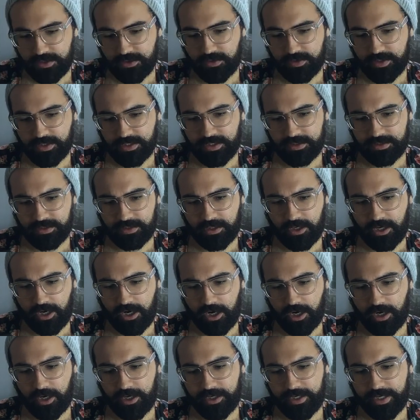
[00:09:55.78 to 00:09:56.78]
So this is a
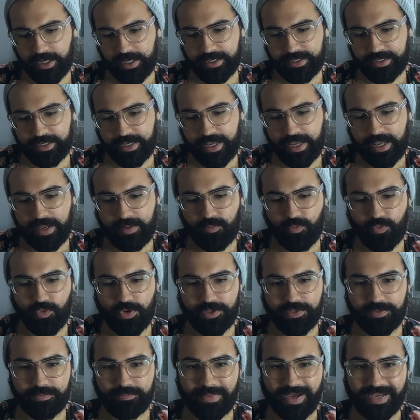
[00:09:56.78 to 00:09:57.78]
card. It came
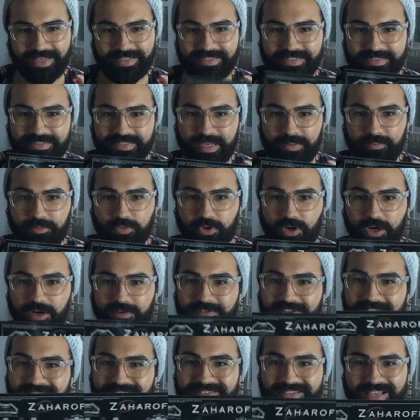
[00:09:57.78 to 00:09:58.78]
with my sample
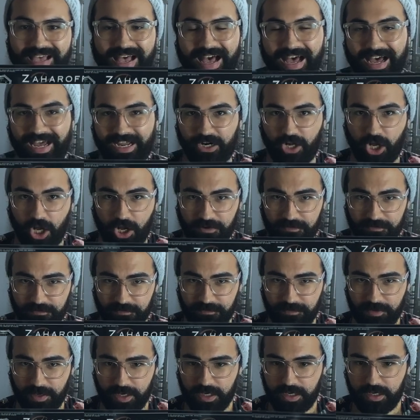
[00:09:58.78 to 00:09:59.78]
of
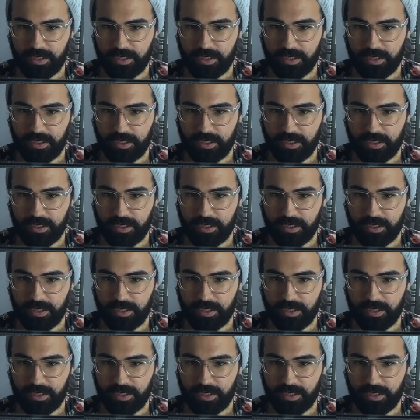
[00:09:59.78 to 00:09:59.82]
Zaharoff.